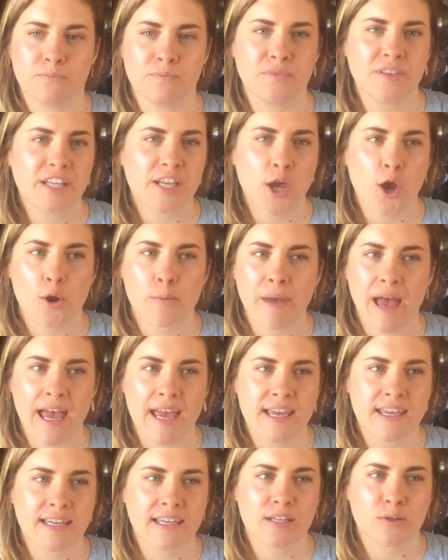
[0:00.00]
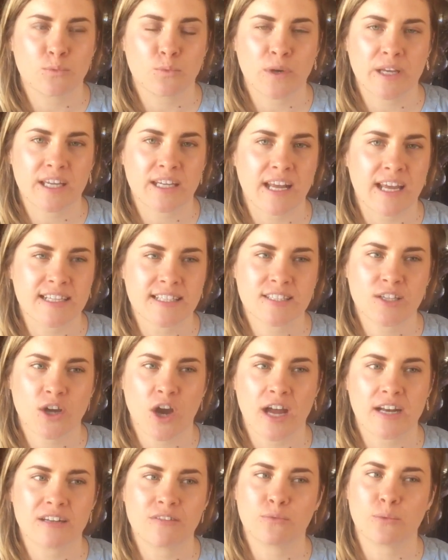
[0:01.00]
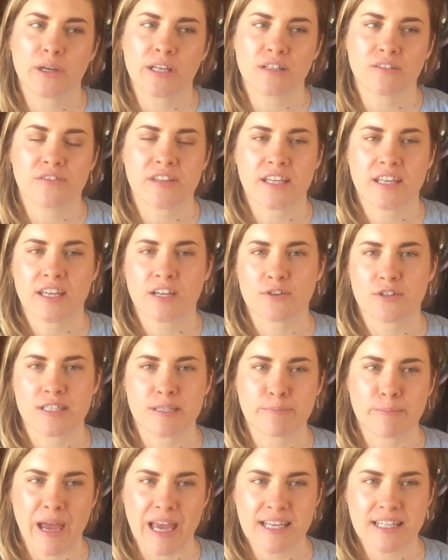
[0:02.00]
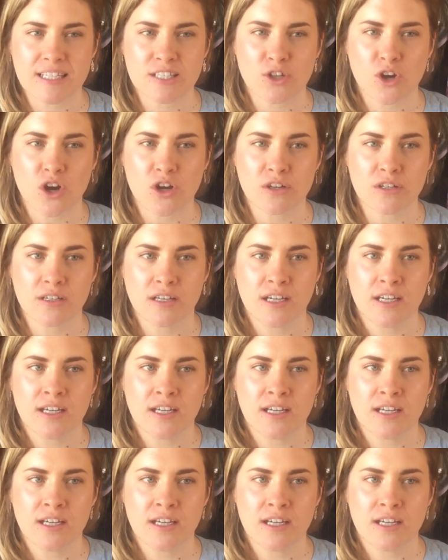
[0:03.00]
neo-pagan Wiccanesque kind of wheel of the year is based on.